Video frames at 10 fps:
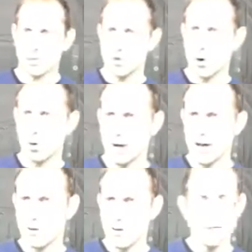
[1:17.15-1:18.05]
So
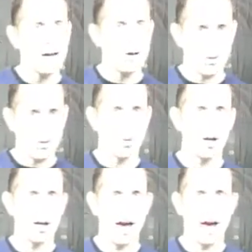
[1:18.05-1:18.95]
if we take
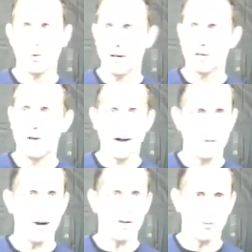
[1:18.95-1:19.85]
3 and we divide
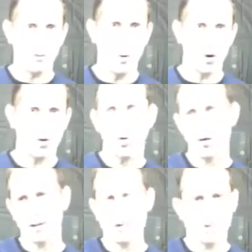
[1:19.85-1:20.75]
it by 4,
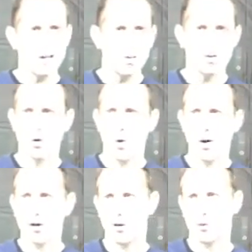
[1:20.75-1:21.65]
or let's say you
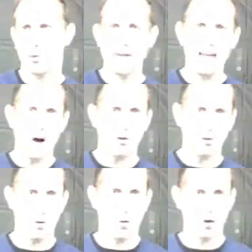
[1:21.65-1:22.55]
score 3 out of
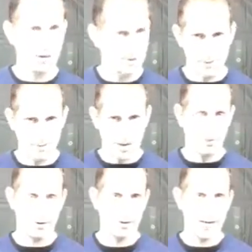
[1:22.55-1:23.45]
4 on some type
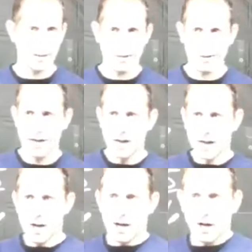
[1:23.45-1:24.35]
of assessment,
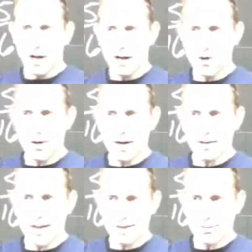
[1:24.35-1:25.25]
you
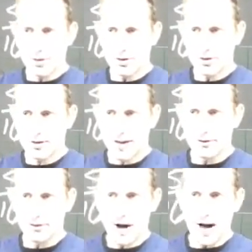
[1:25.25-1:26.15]
get decimal
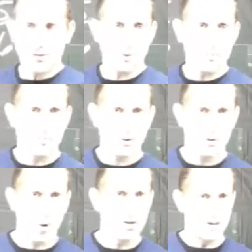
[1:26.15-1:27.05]
75,
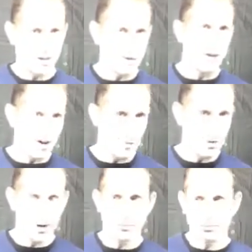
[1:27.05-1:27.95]
or
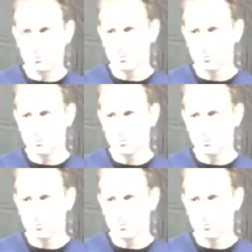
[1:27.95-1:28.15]
75%.